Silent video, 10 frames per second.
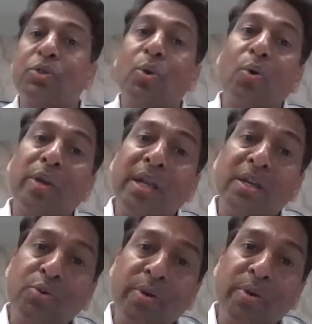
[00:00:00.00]
shown
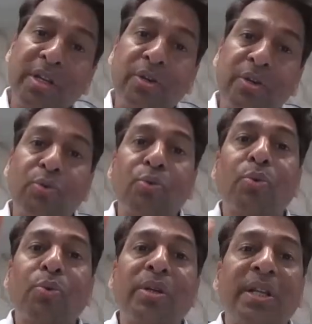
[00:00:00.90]
in
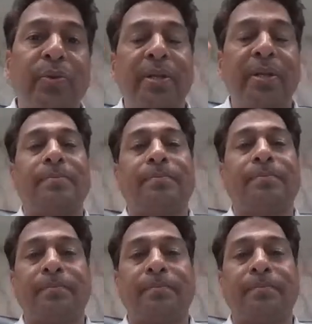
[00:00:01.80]
22-23.